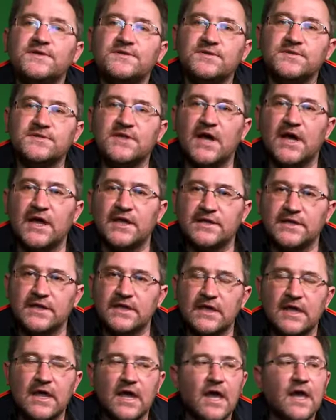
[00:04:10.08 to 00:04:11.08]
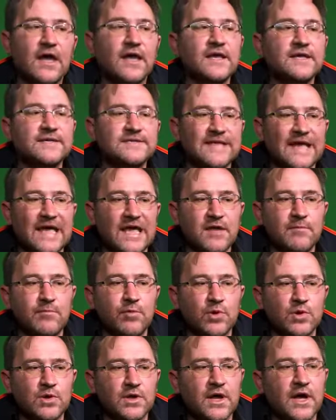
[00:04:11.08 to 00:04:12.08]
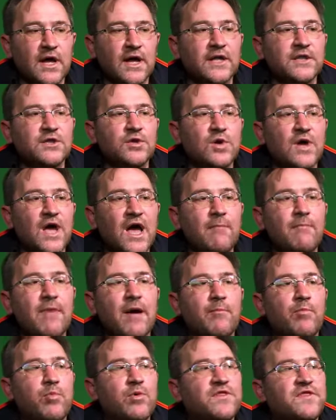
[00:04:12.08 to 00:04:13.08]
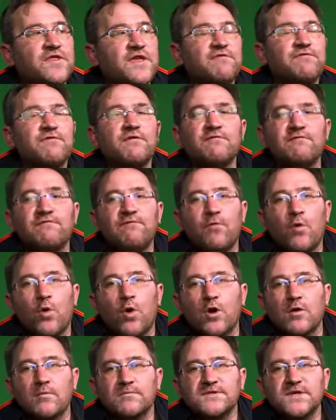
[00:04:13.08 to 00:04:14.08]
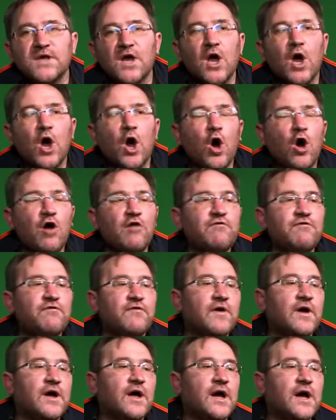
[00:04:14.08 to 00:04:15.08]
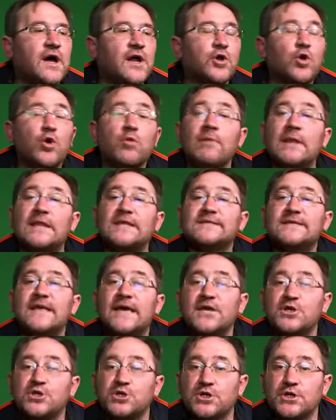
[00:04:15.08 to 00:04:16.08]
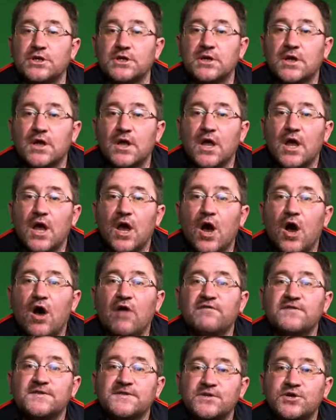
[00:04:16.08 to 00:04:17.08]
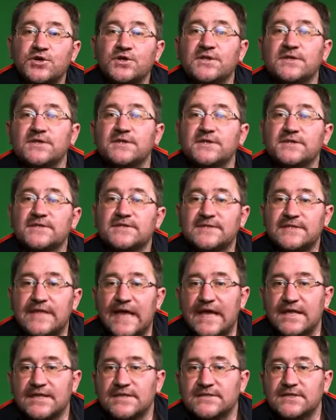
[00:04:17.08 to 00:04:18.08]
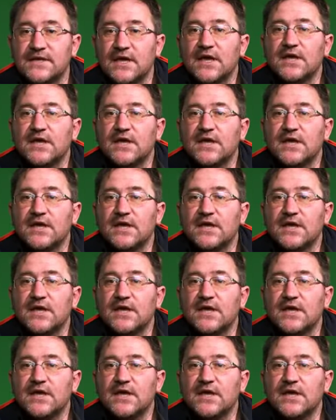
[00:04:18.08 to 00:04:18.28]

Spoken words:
society is able to come up with different forms of normalization of certain states.